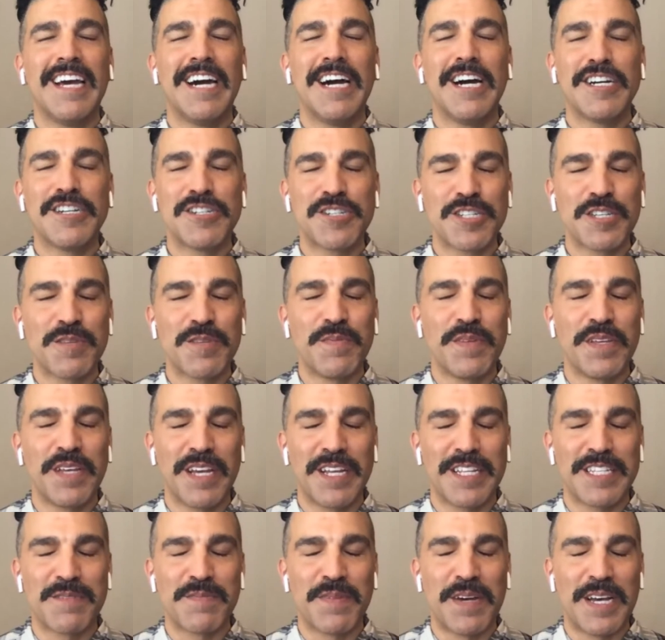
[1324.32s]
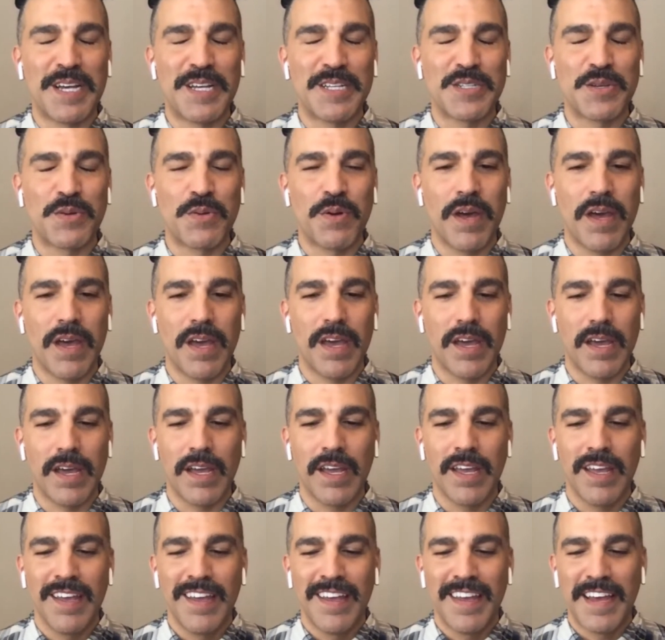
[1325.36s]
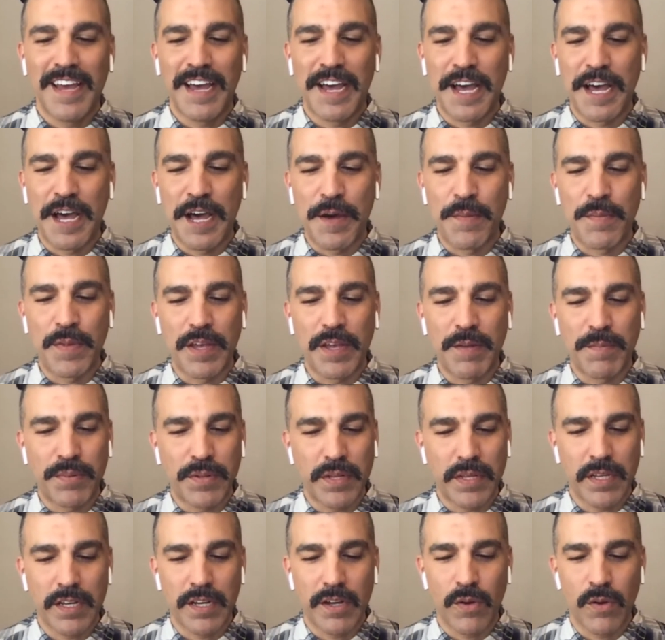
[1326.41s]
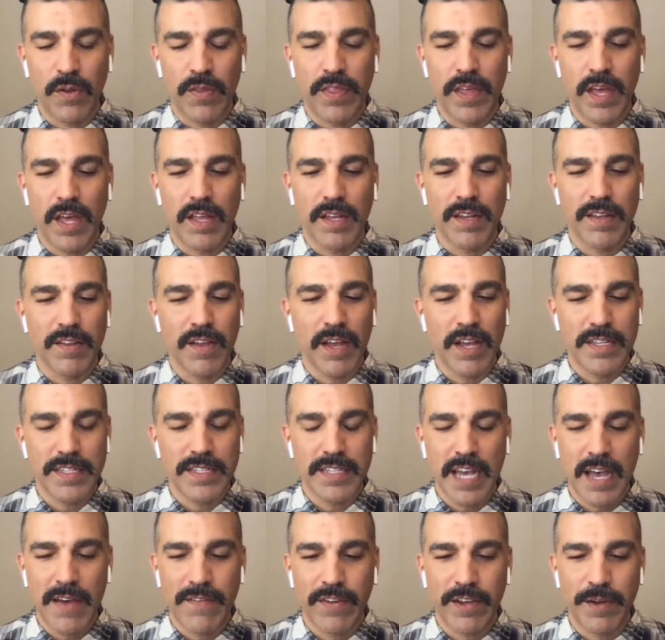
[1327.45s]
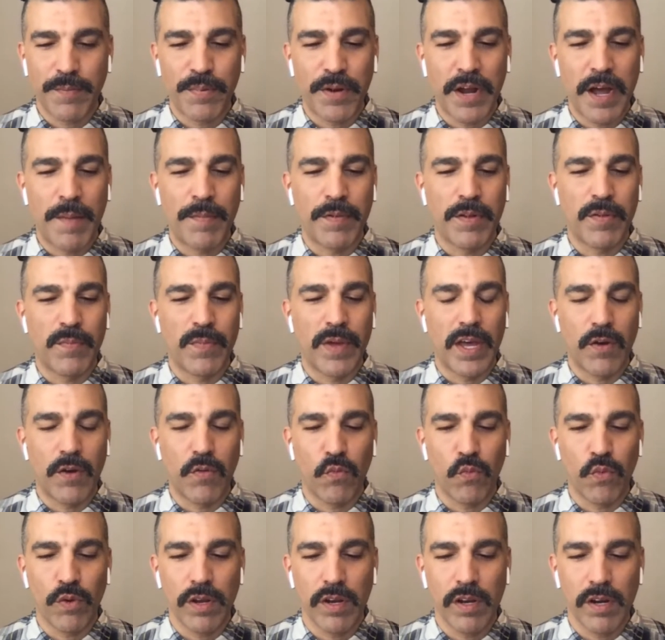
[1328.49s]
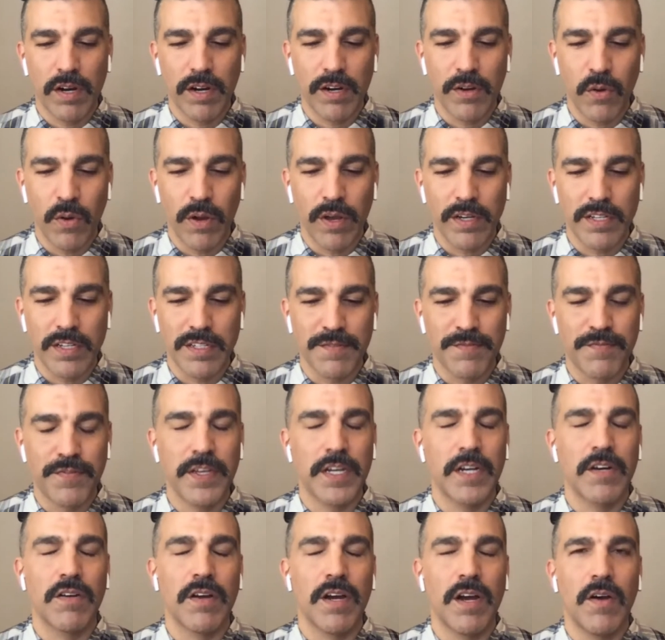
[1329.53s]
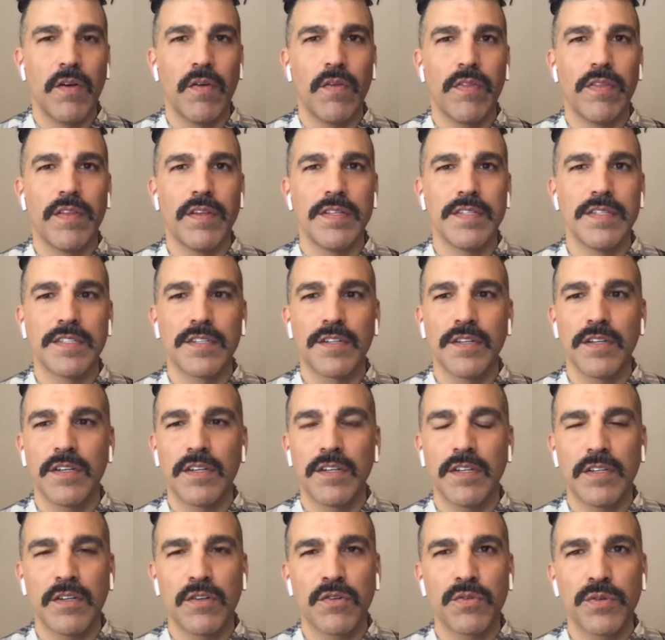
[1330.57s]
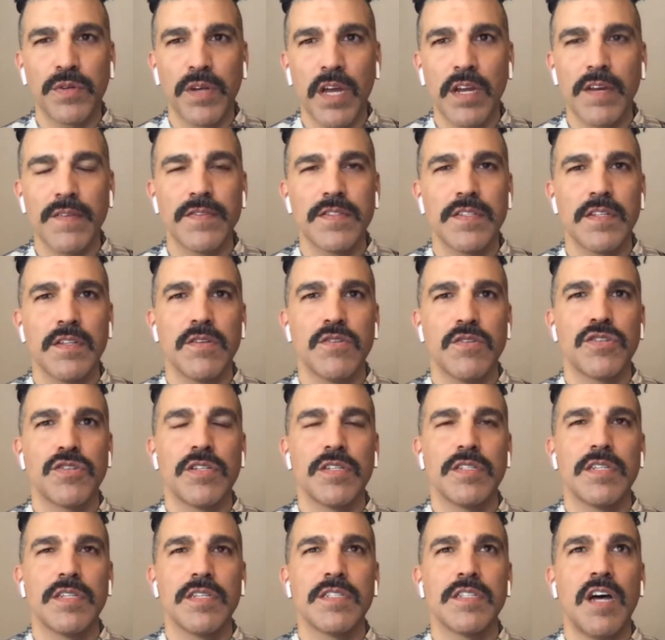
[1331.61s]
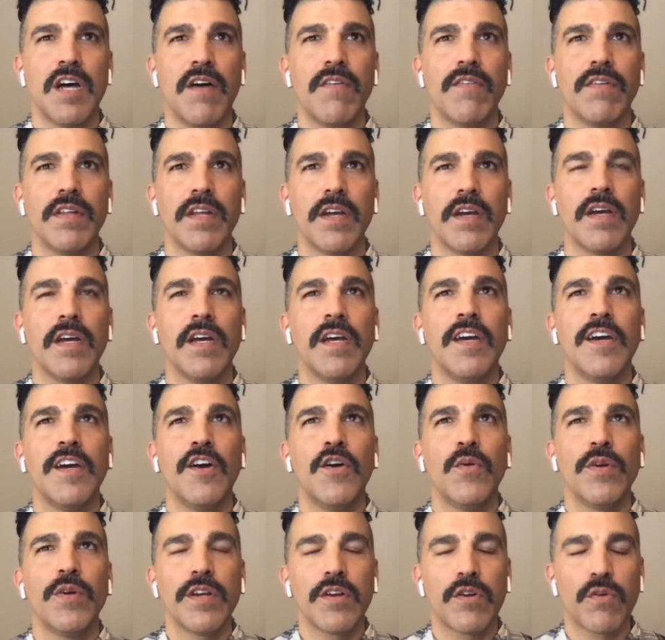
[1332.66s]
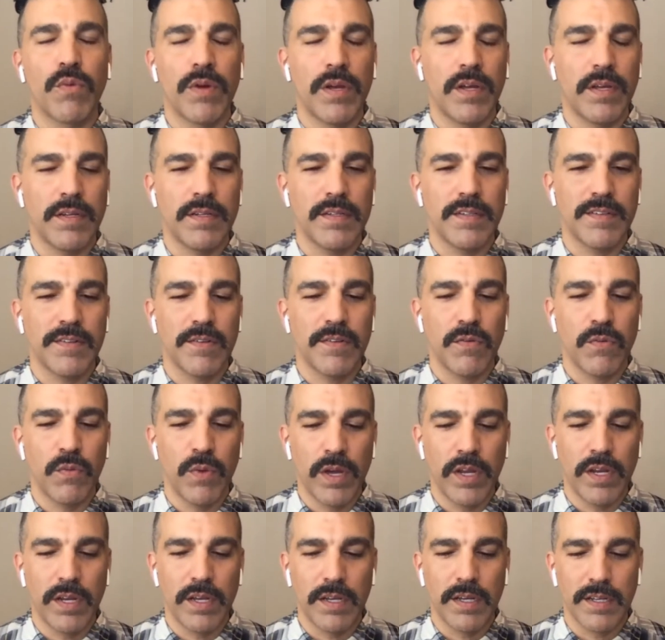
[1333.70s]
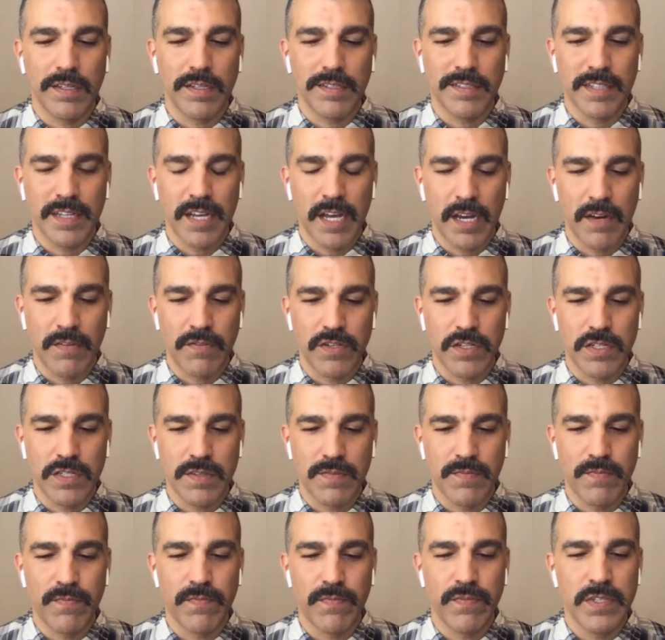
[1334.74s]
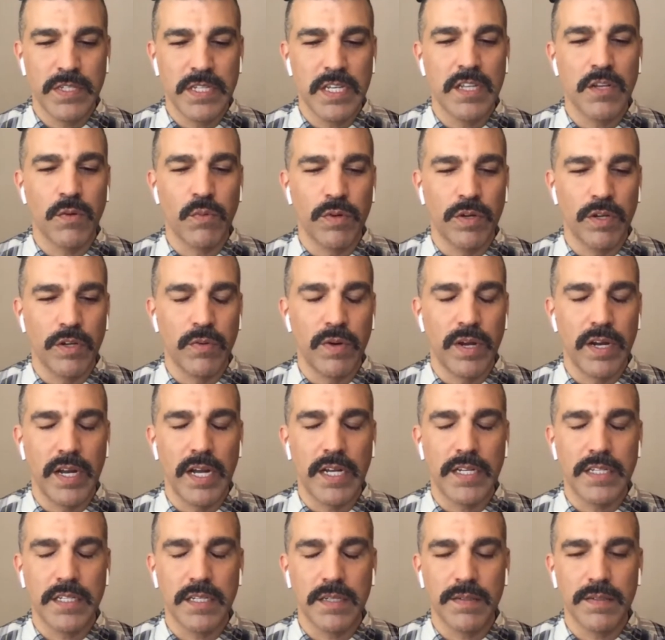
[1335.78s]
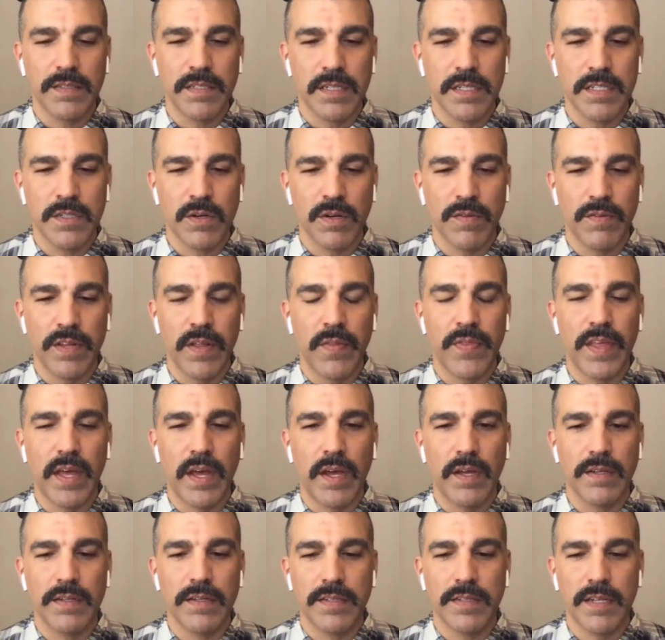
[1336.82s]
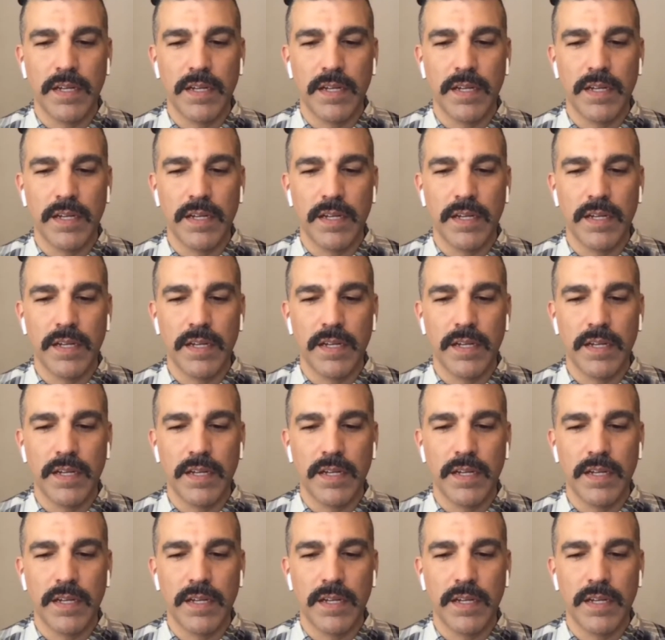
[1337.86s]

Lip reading: hundreds of millions of miles away, that is having a problem, and we are going to figure out these creative solutions to solve it. Like, what a great way to kind of just see the world, right? Not to sort of let that